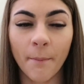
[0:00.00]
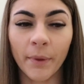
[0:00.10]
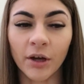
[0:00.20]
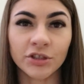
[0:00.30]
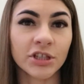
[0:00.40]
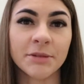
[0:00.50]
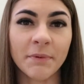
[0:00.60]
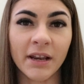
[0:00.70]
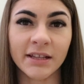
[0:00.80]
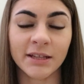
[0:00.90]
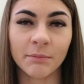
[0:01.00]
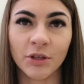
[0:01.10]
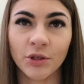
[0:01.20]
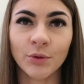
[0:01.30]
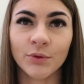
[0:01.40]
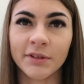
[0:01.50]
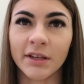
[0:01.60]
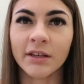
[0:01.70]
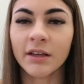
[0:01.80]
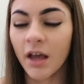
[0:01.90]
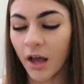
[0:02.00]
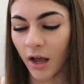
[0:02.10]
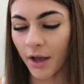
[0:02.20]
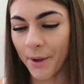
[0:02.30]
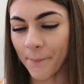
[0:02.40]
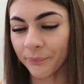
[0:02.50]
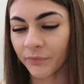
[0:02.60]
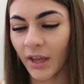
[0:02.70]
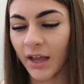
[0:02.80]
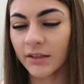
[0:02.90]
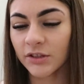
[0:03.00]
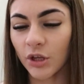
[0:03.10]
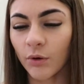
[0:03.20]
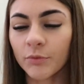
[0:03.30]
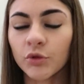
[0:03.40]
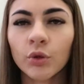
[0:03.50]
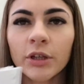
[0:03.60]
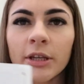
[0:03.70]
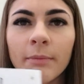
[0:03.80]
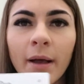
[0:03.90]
but she's been letting me use it. Um, so I'm talking